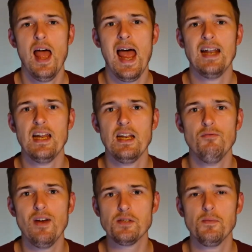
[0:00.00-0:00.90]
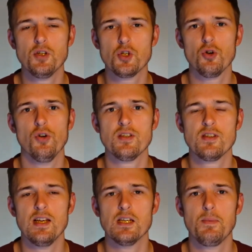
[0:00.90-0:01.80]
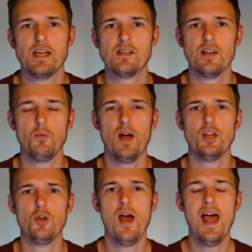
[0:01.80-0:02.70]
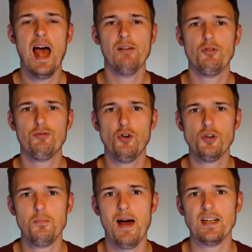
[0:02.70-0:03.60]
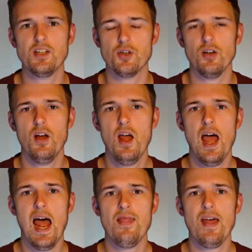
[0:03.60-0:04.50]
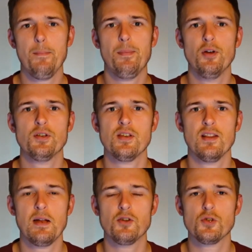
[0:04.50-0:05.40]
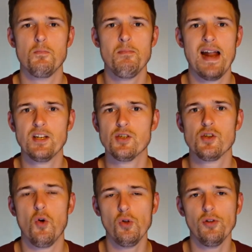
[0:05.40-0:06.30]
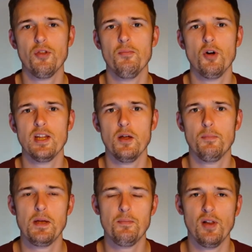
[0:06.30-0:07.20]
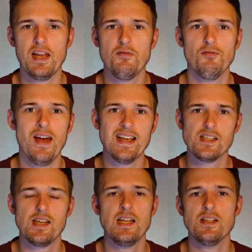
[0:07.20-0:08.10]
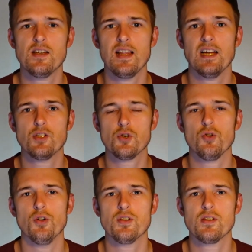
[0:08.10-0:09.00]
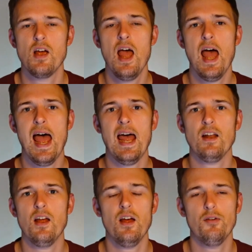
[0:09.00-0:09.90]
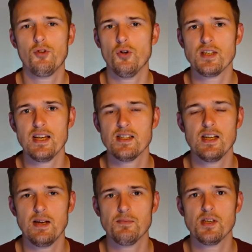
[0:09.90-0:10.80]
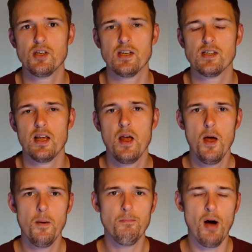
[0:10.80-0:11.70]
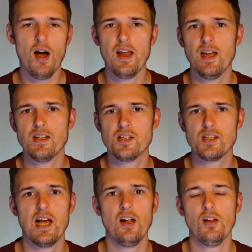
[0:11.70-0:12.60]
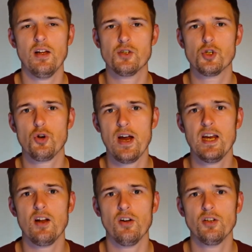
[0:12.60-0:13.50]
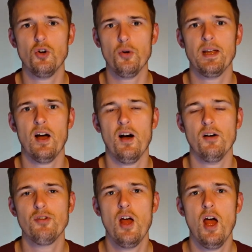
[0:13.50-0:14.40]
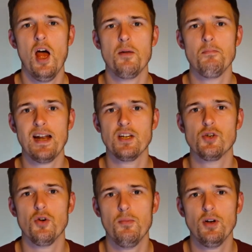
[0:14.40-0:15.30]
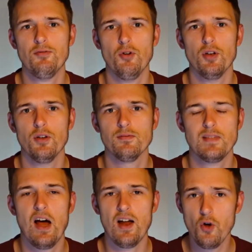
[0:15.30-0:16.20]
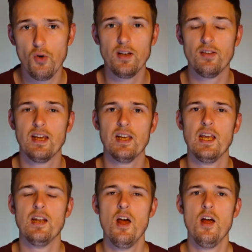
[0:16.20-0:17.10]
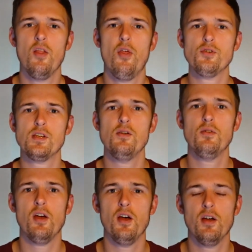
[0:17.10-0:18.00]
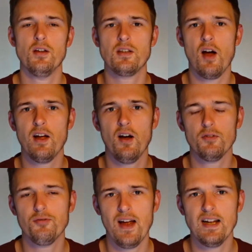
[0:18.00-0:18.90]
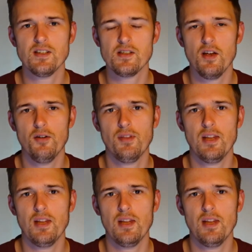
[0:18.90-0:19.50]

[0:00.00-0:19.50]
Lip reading: And an investment trust is basically where you have a fund manager and that person then just manages all of the money that people invest into that trust. And of course, as the name suggests, they buy and sell and trade on your behalf and manage your money for you. Now, I know what you're thinking. Those of you that are diehard fans of